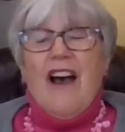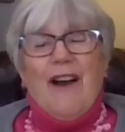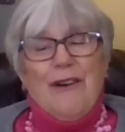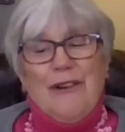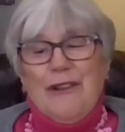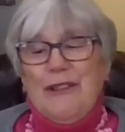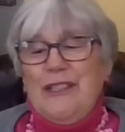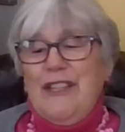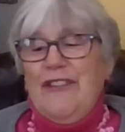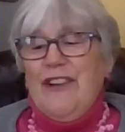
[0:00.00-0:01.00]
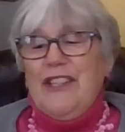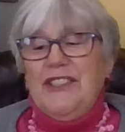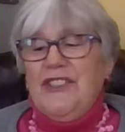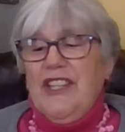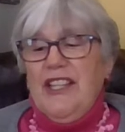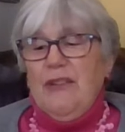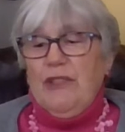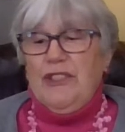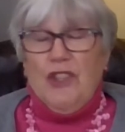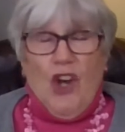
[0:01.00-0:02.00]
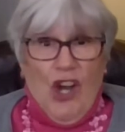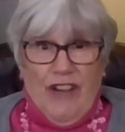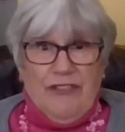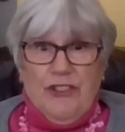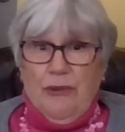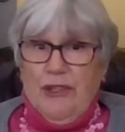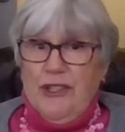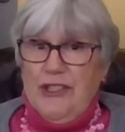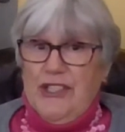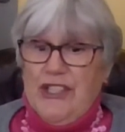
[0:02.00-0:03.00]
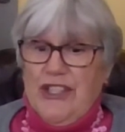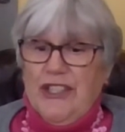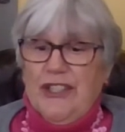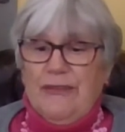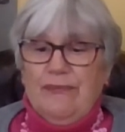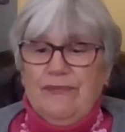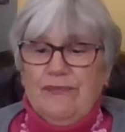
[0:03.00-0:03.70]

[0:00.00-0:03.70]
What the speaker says: Our early fall skiing was off to a good start.